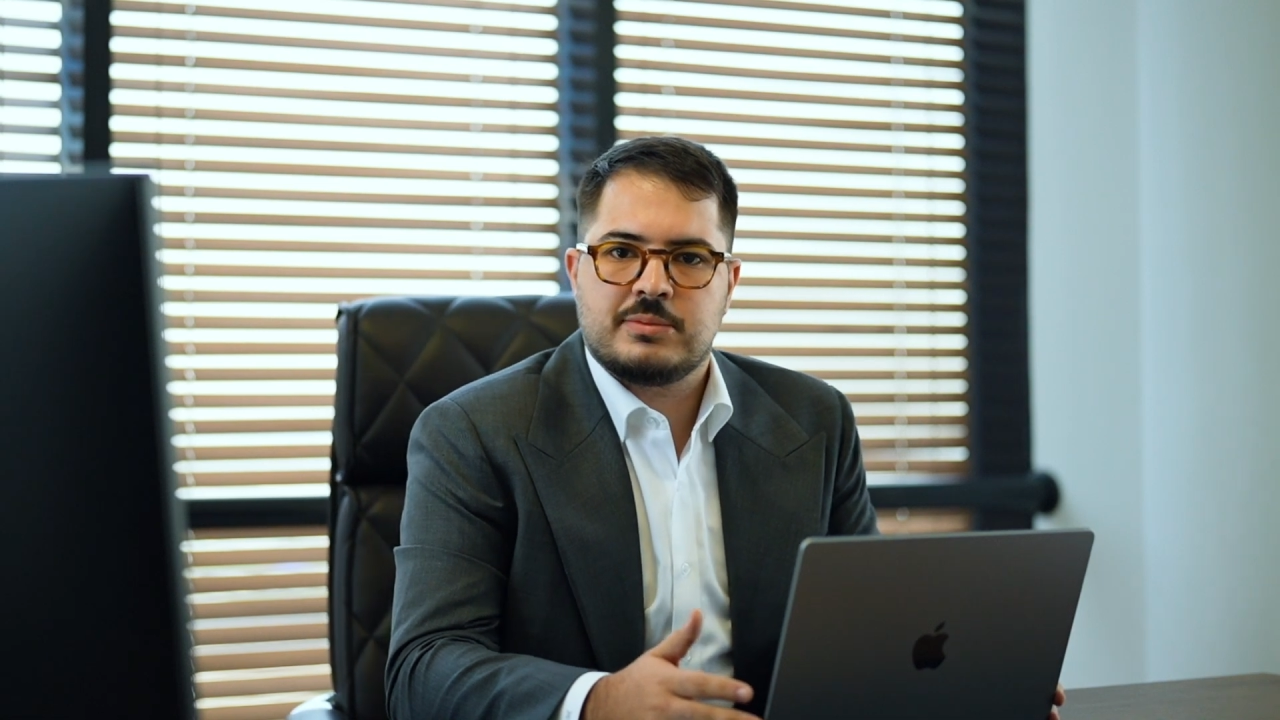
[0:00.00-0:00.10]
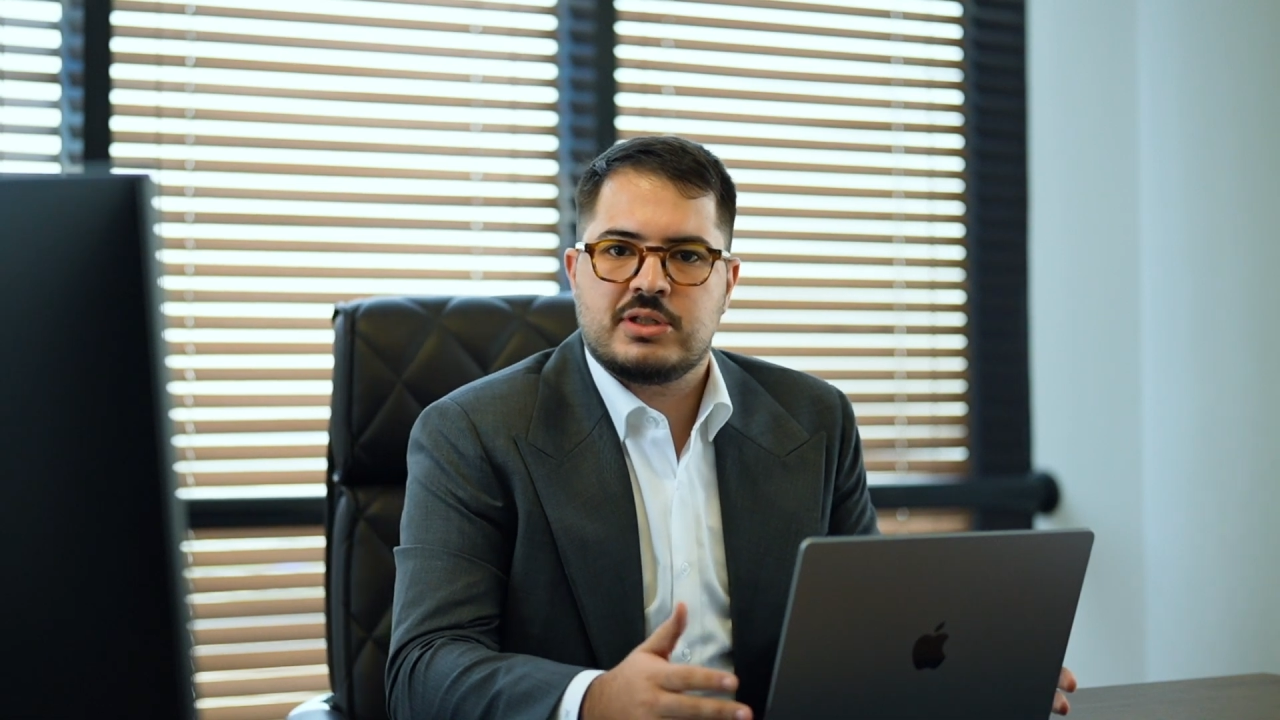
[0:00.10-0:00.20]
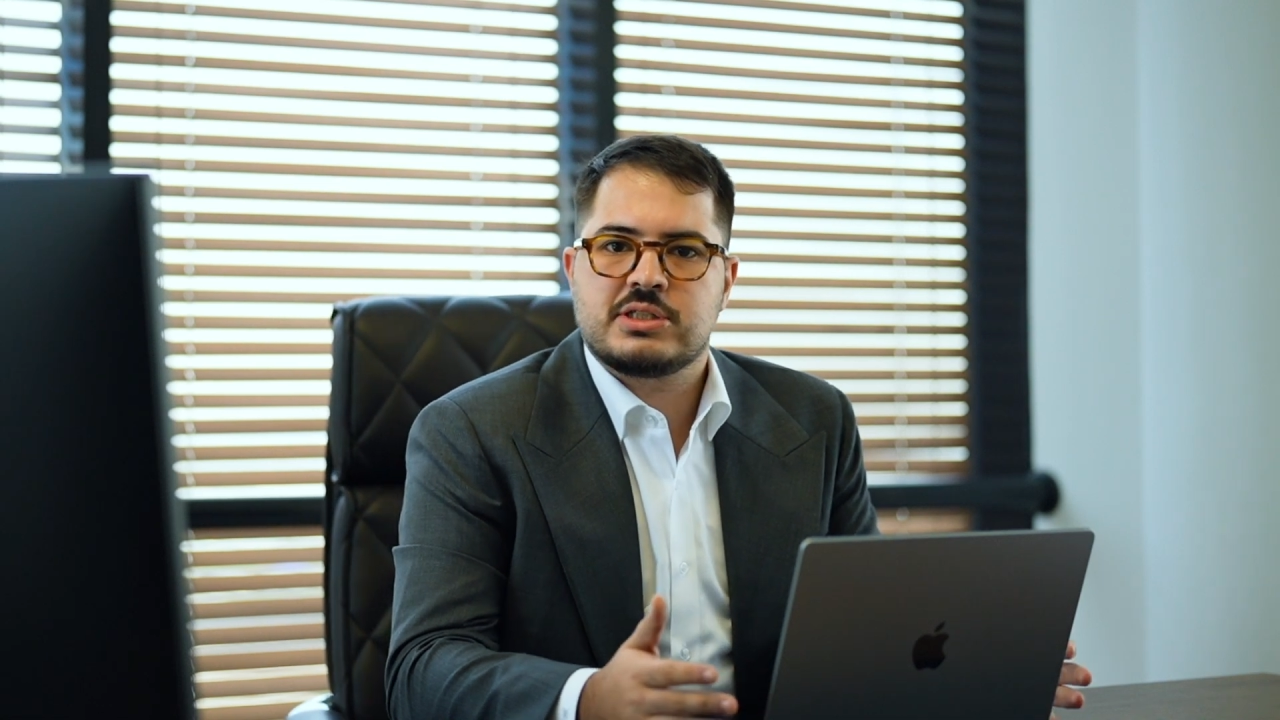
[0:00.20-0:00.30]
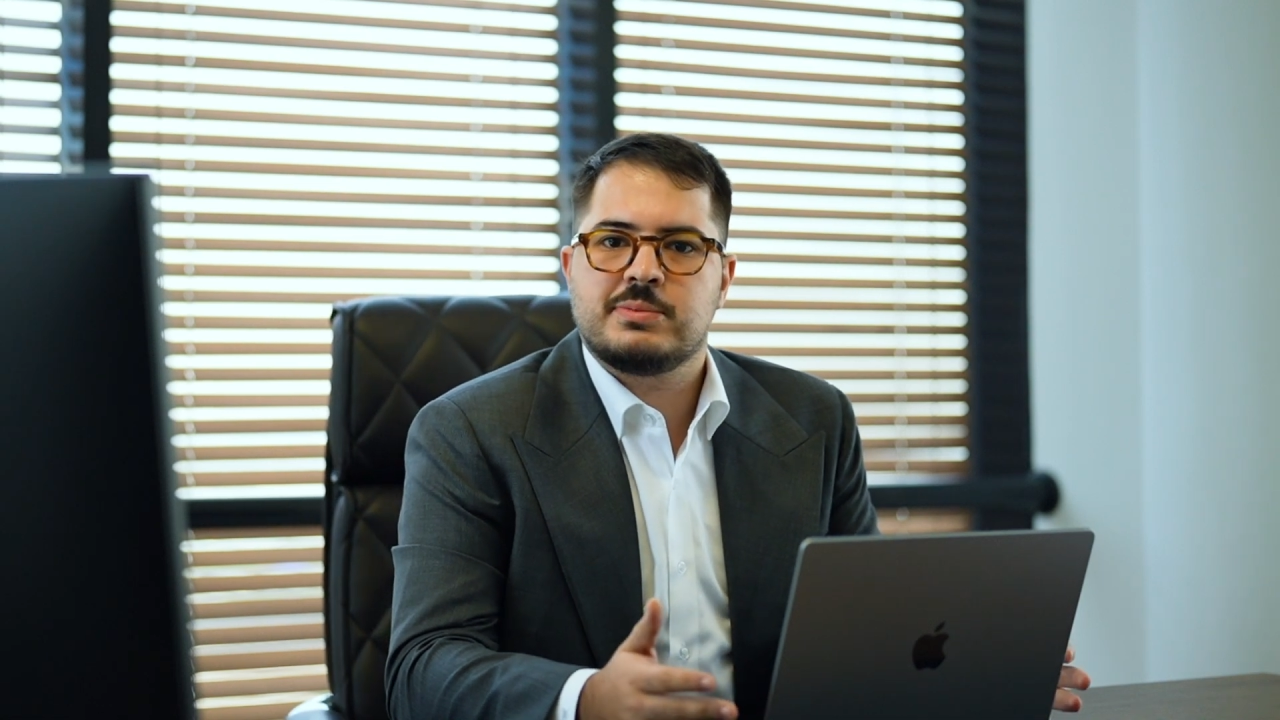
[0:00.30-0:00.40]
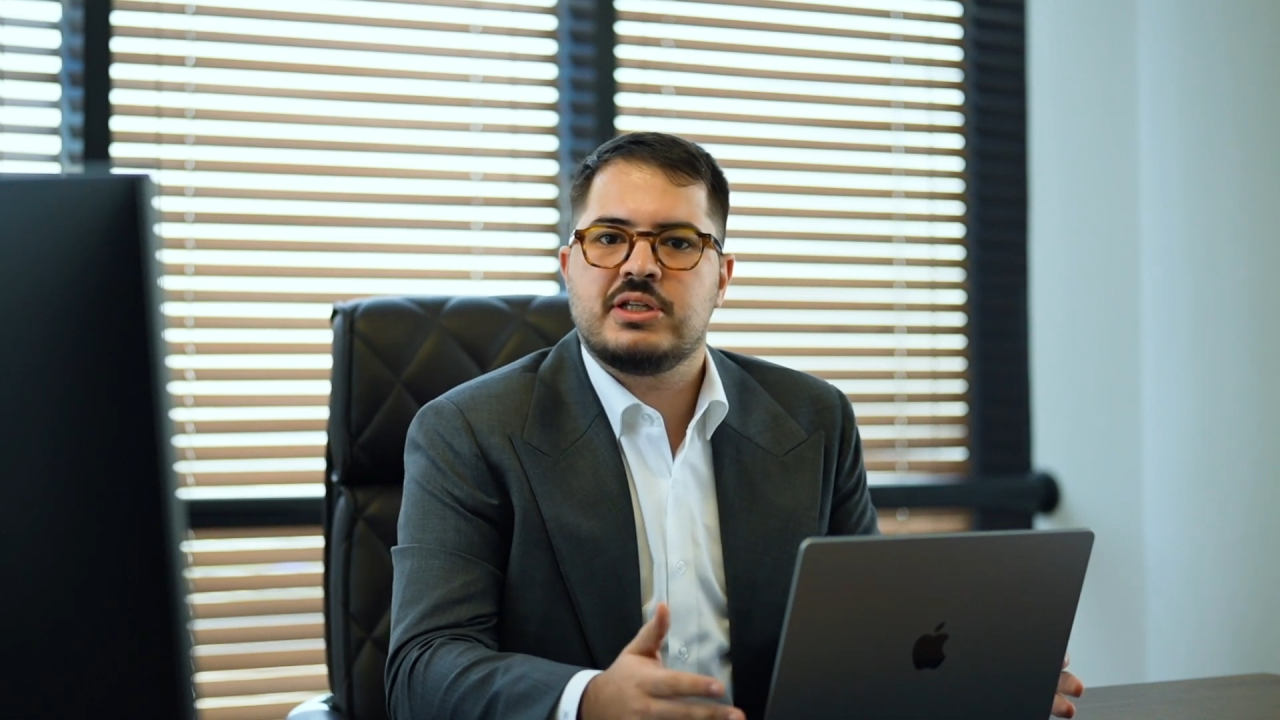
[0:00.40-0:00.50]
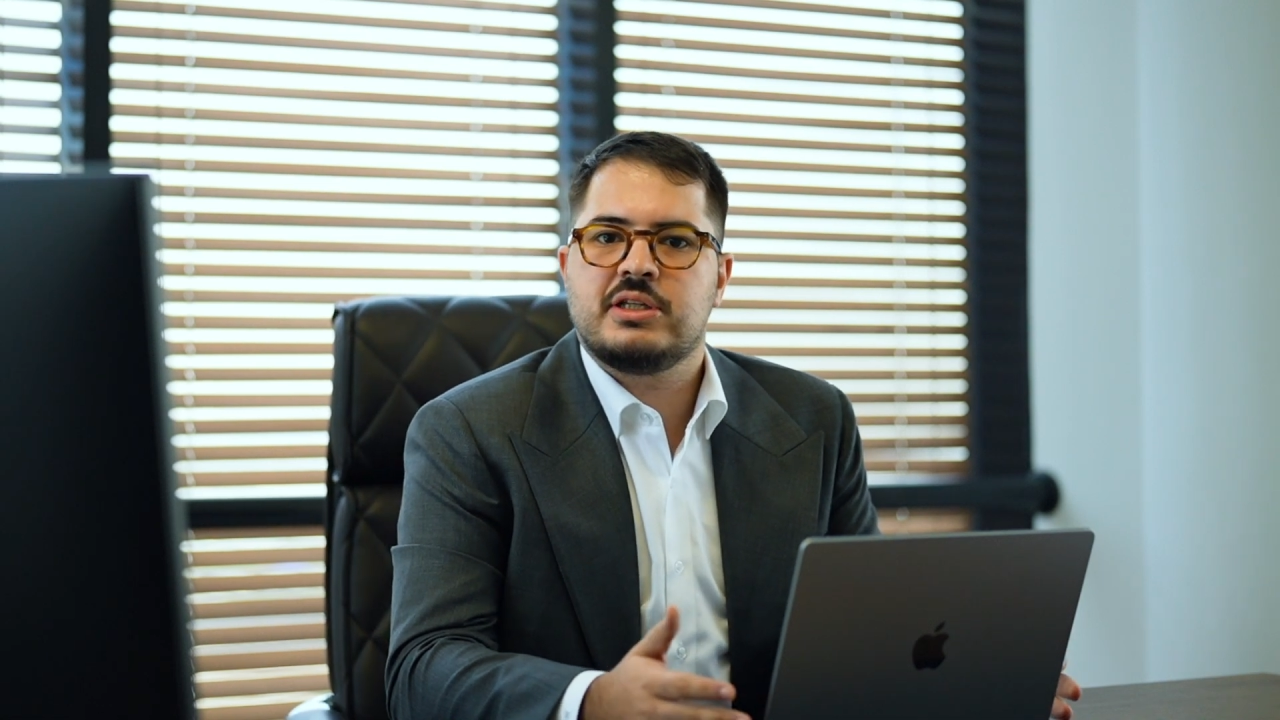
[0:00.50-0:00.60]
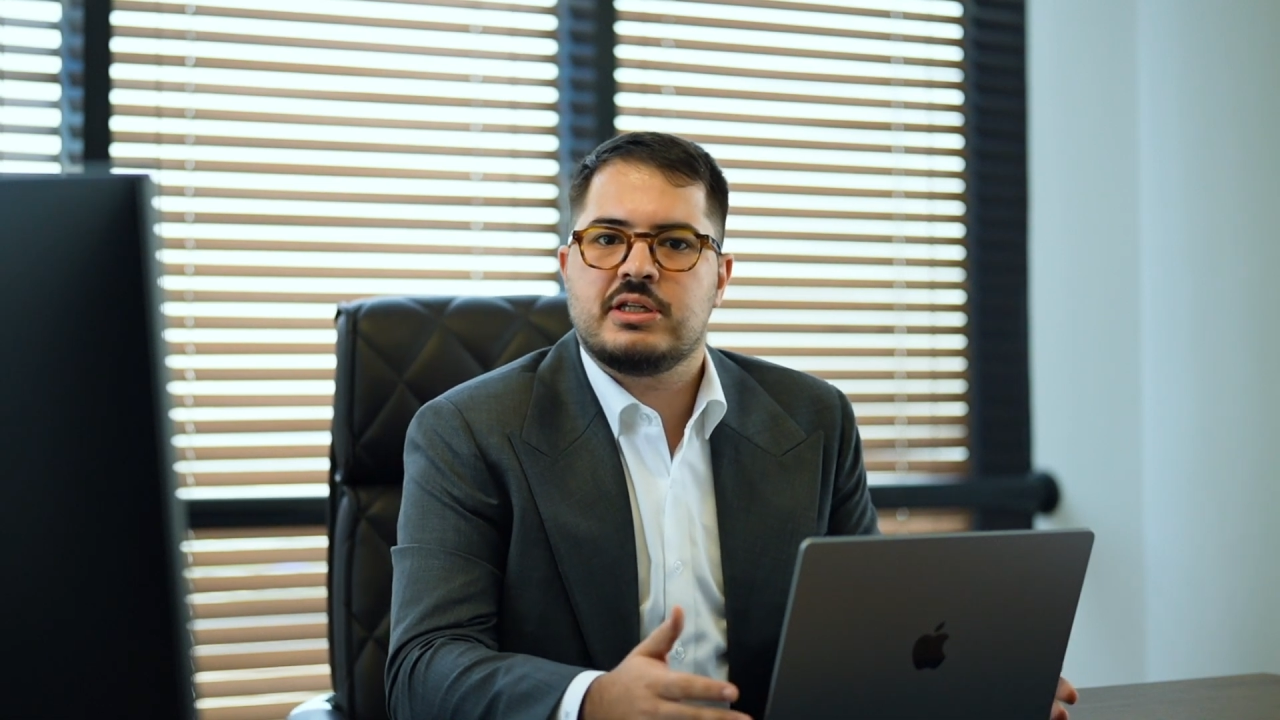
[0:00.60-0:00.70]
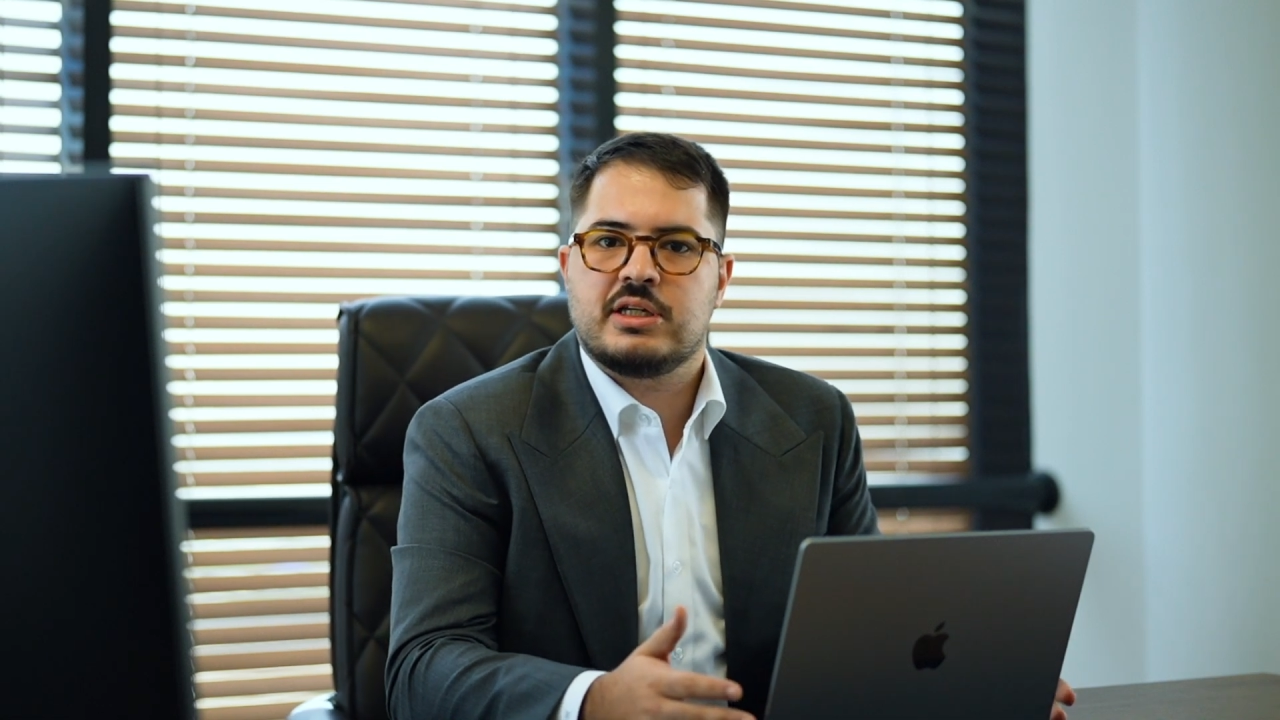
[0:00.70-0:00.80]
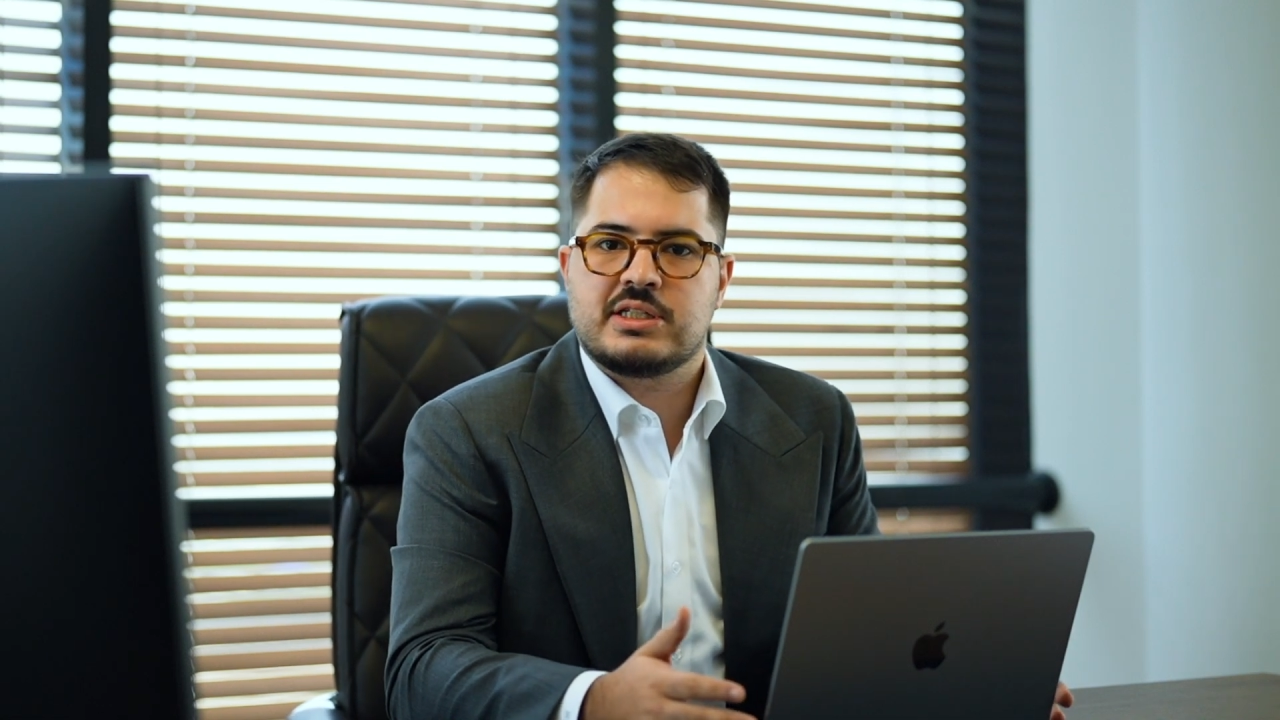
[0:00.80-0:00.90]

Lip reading: and there's many